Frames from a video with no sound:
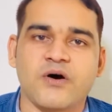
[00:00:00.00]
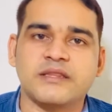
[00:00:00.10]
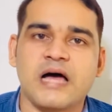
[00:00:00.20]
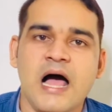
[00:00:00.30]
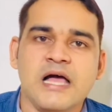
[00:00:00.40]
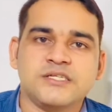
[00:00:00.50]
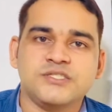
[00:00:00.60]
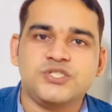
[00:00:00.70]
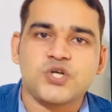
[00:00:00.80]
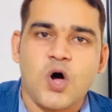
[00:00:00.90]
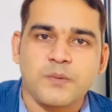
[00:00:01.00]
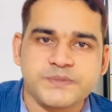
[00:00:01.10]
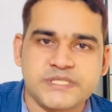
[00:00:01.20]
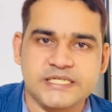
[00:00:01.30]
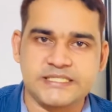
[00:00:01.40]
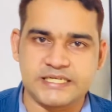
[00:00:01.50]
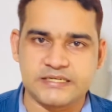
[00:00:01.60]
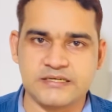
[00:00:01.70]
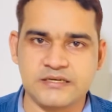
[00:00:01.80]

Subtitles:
or in the job setting.